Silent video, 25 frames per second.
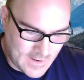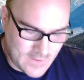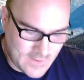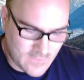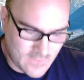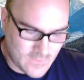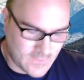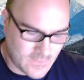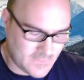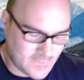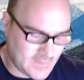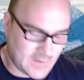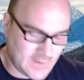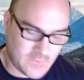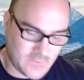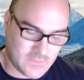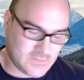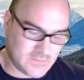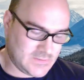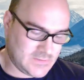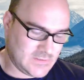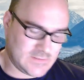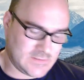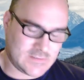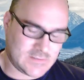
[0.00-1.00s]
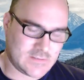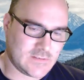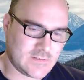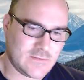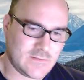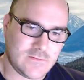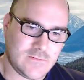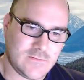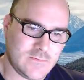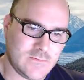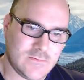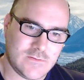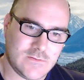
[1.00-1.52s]
order thing was just
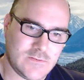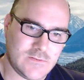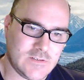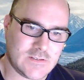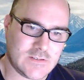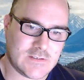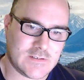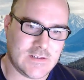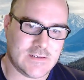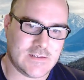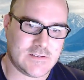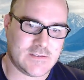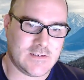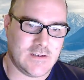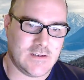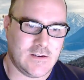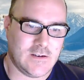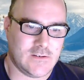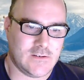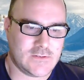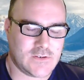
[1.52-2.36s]
SEL,